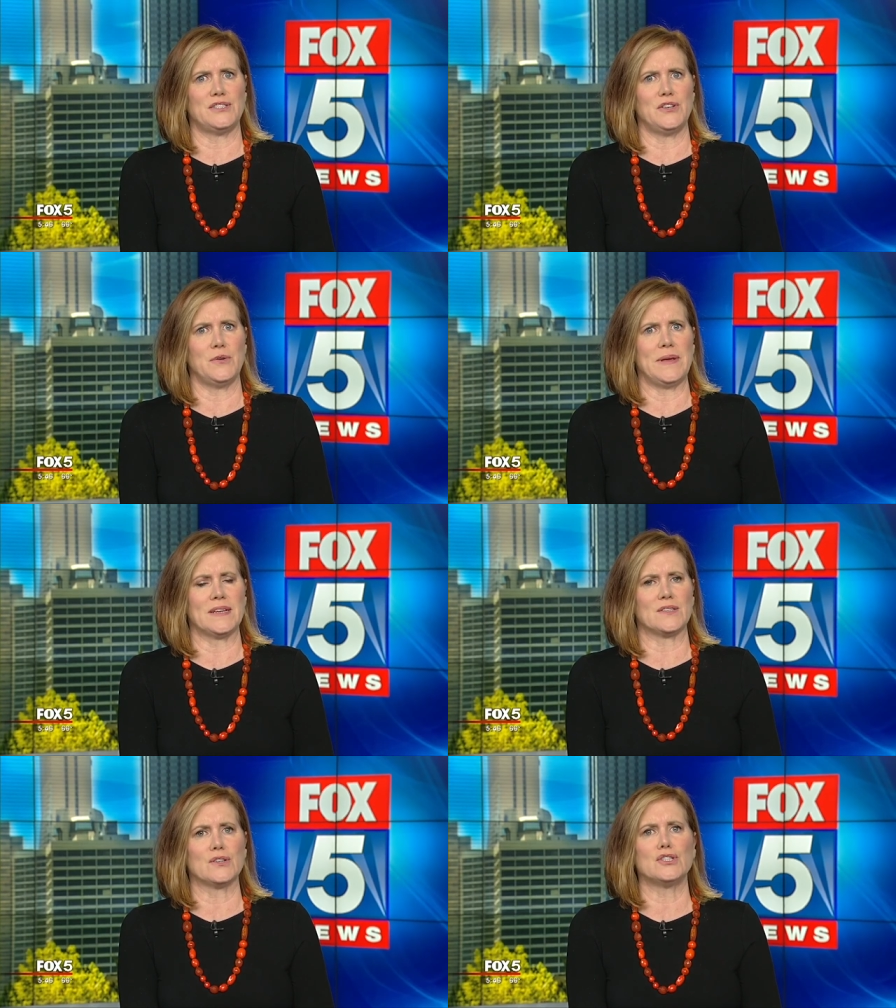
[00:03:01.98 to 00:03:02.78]
do
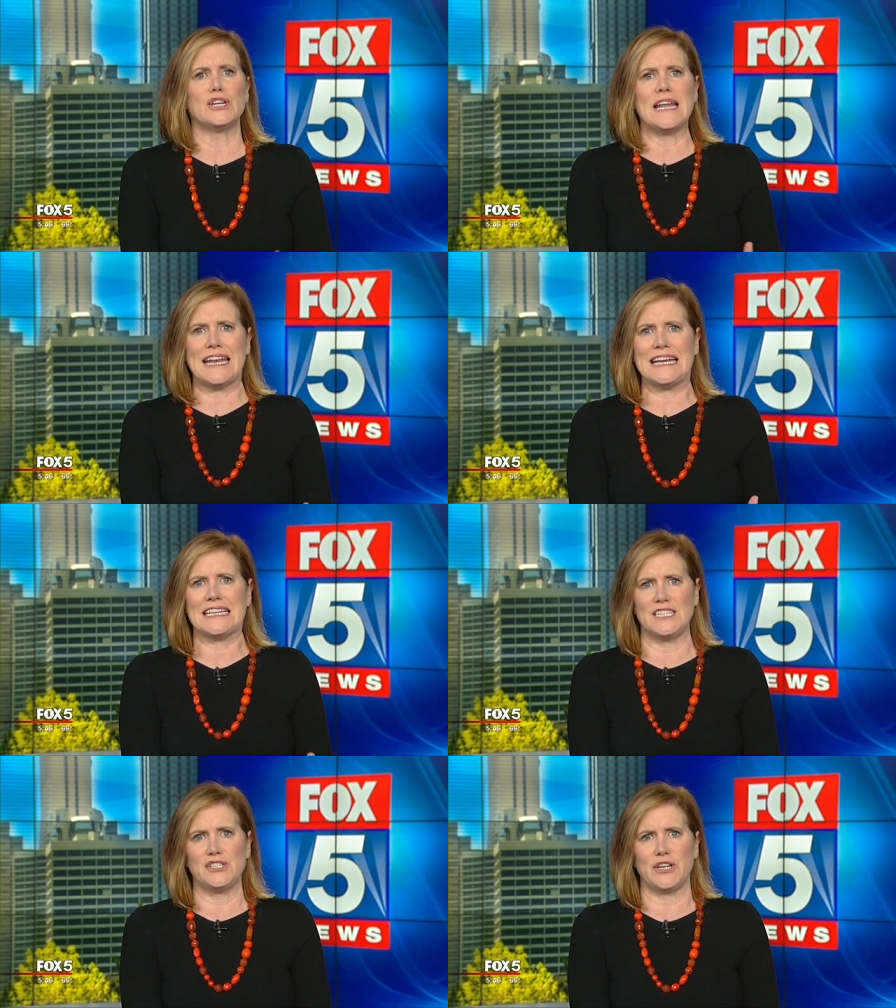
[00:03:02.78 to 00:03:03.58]
because her genetic
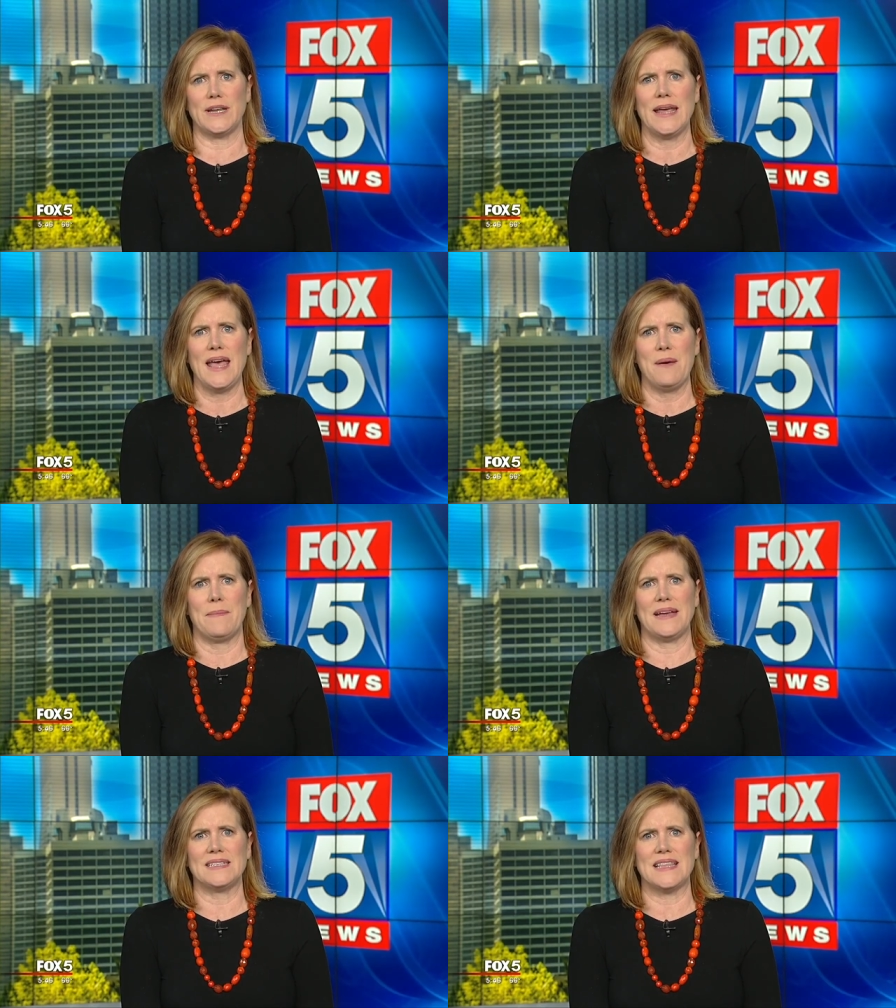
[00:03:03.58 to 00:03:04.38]
condition
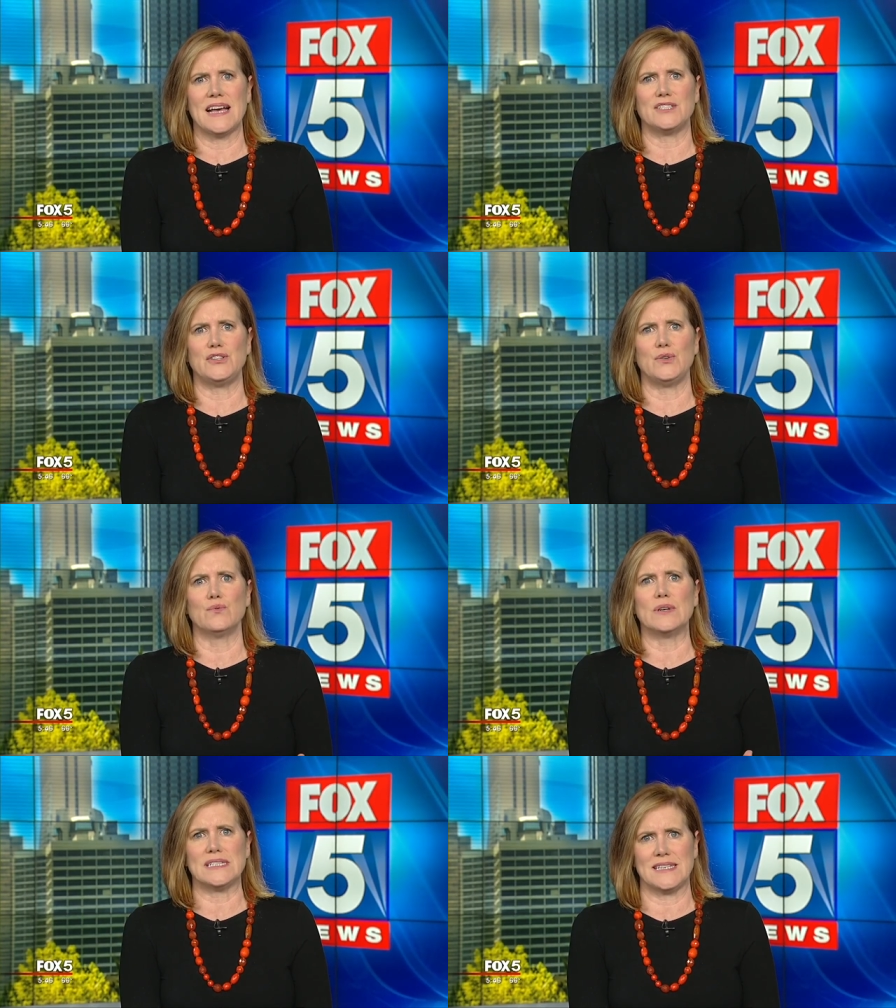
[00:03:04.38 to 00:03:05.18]
makes that too
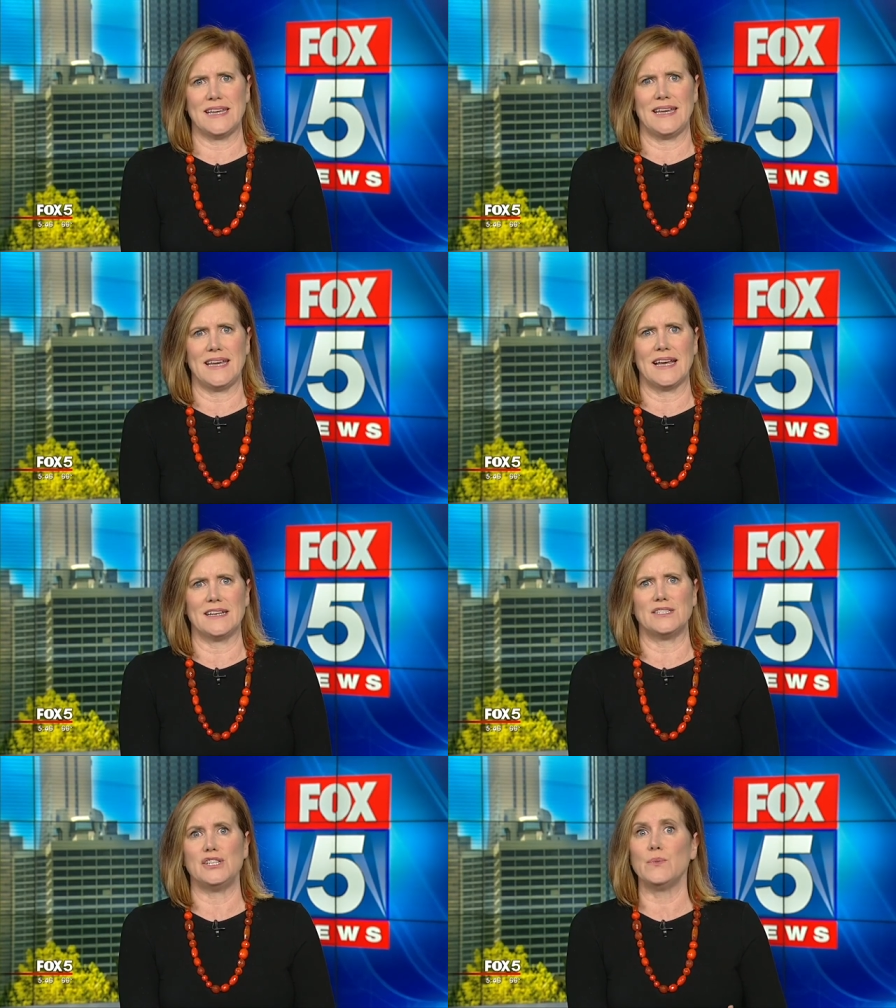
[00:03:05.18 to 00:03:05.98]
risky.
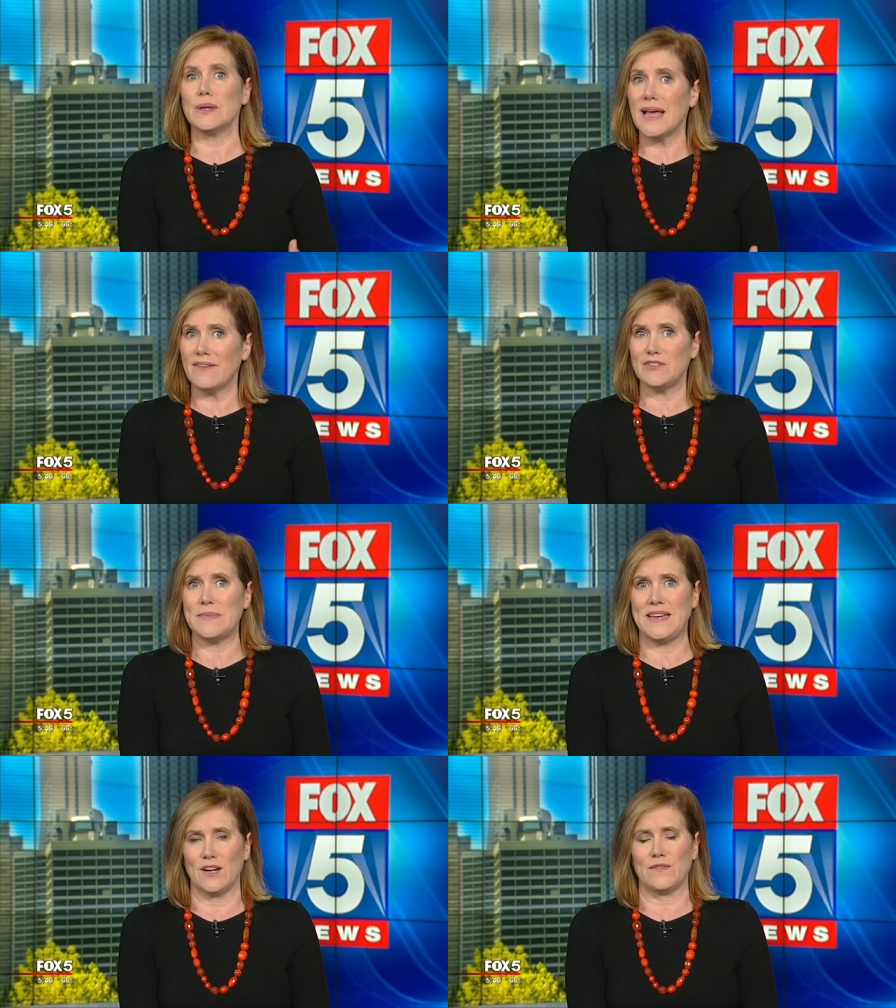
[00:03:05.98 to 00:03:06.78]
And she will have to
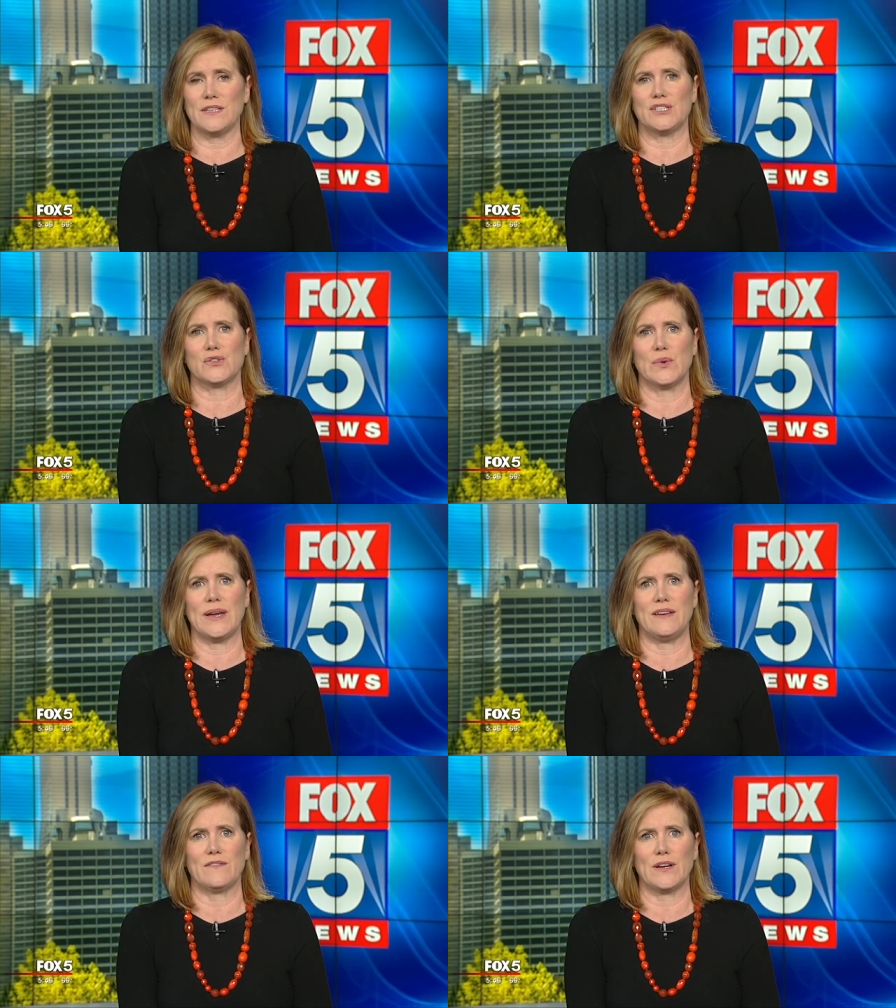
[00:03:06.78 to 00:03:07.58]
be carefully
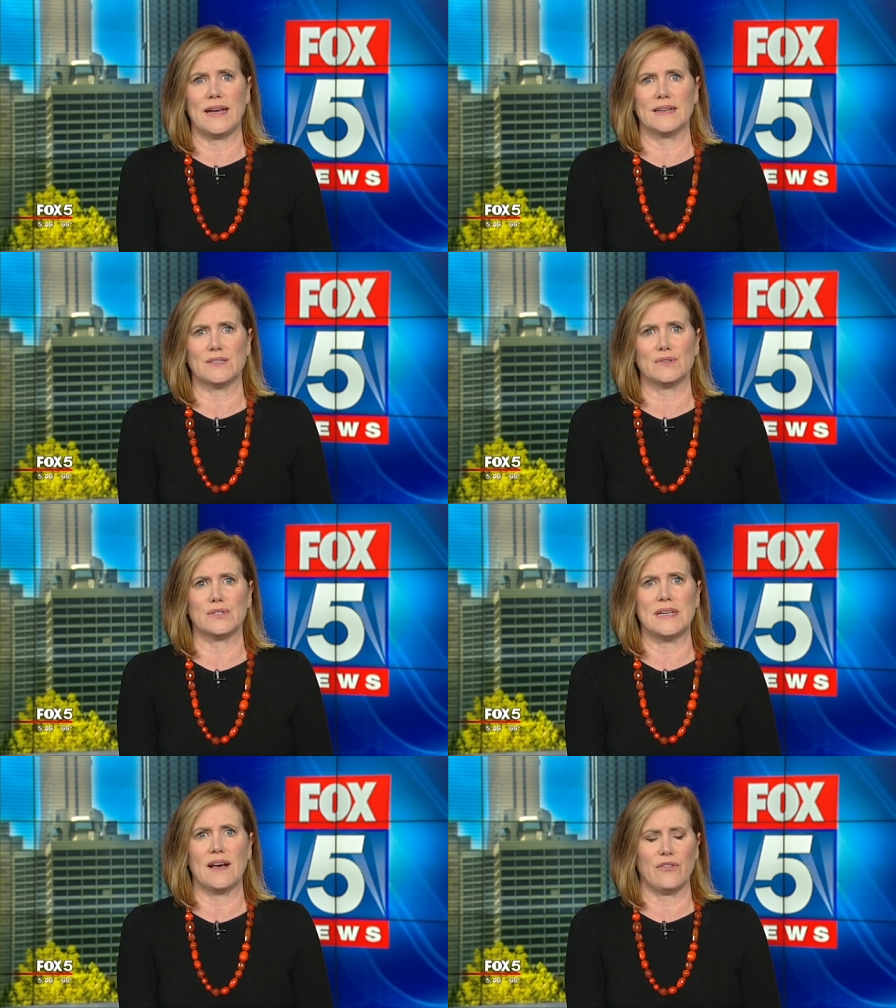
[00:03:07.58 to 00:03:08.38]
screened for
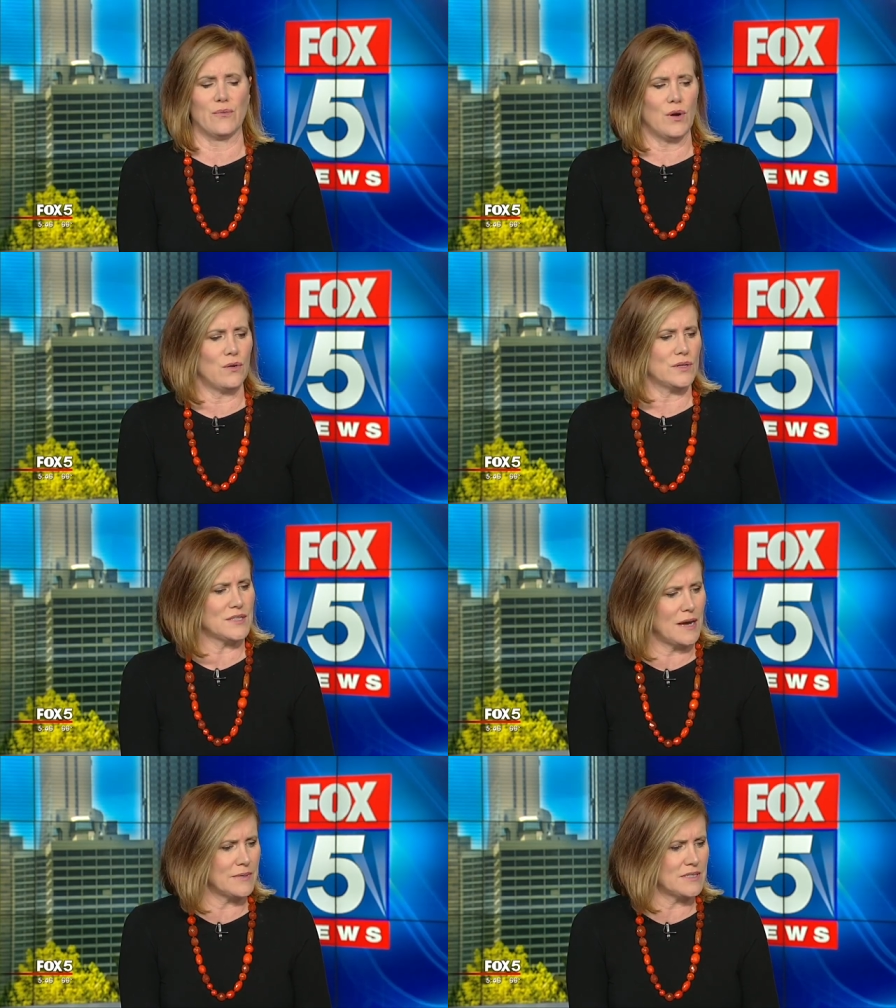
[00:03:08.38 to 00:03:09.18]
cancers down the road. And Tom